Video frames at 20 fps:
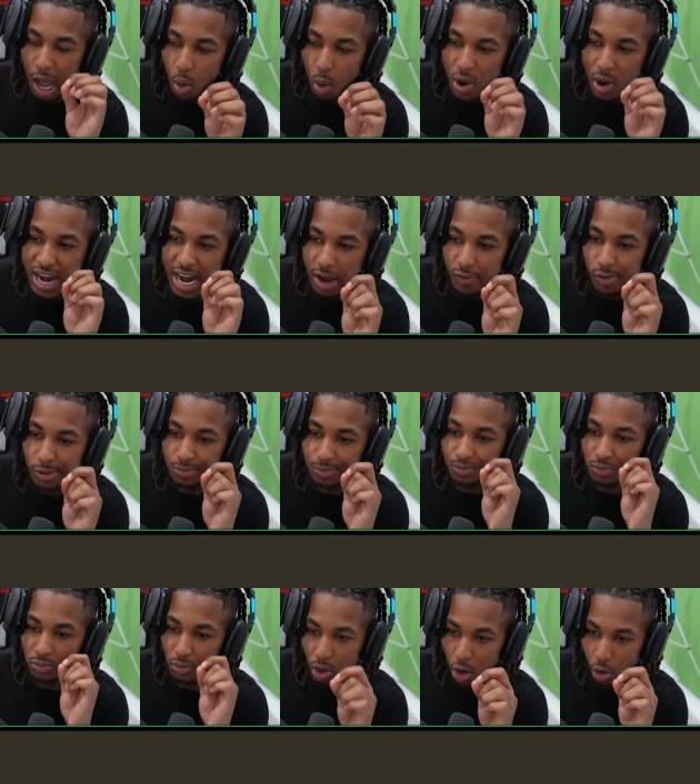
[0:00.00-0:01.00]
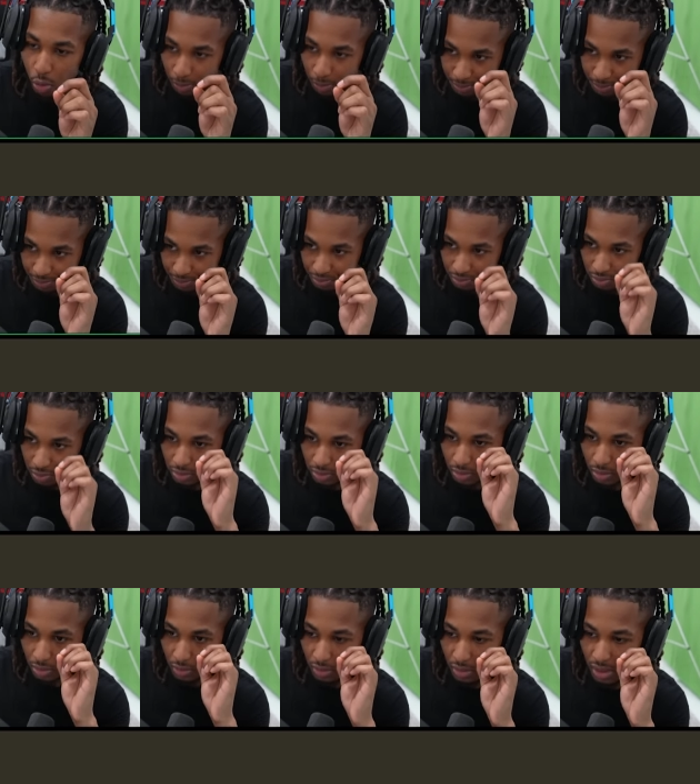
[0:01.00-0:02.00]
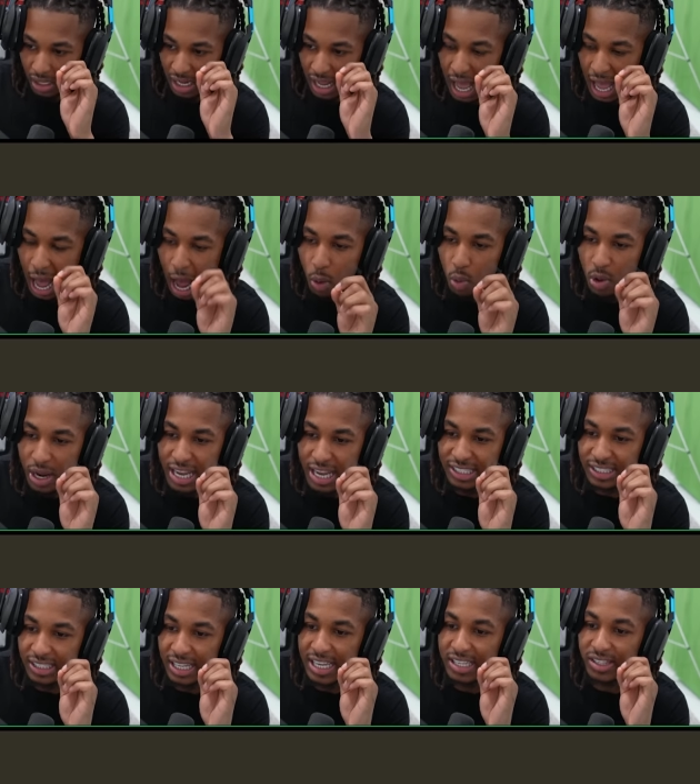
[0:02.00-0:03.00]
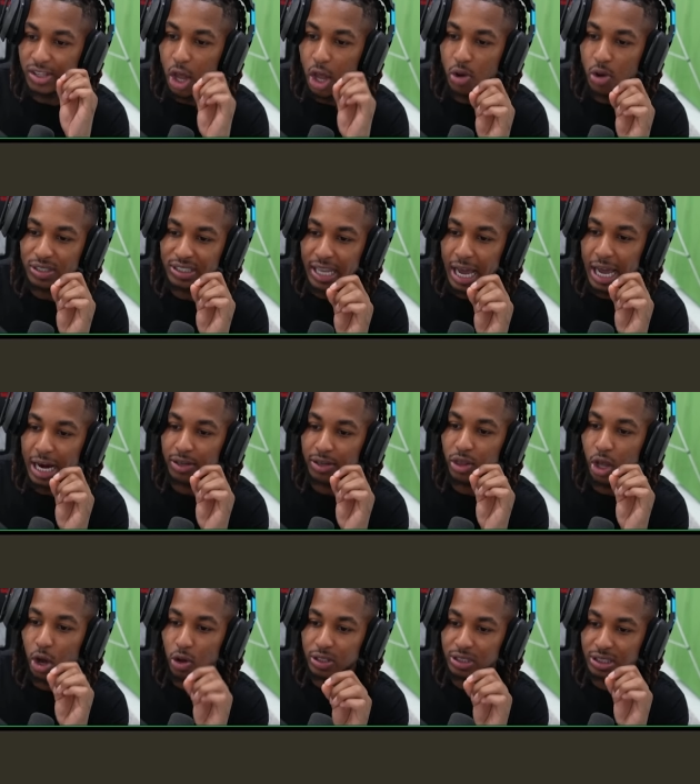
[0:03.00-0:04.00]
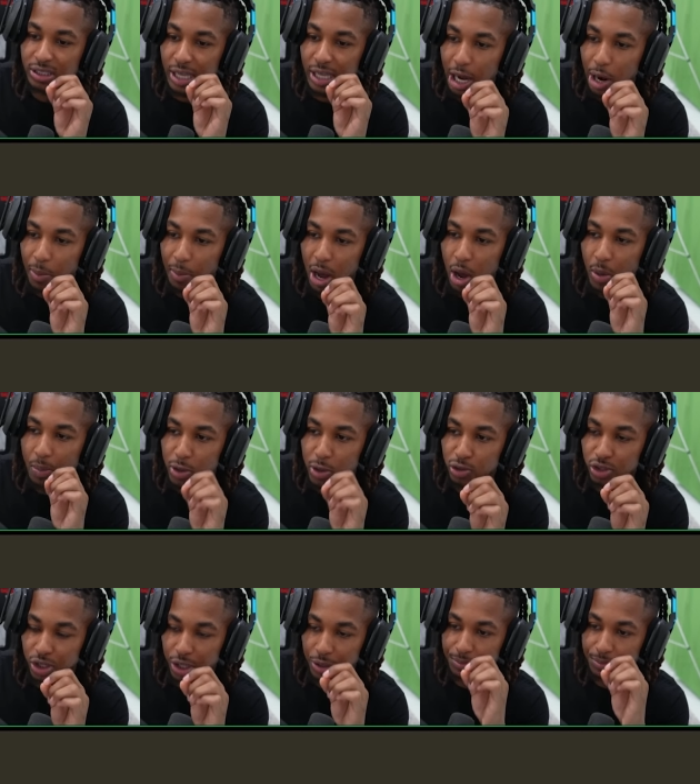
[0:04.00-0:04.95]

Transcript: I would never. No. Yes, I would, it's not. No, it's not about music.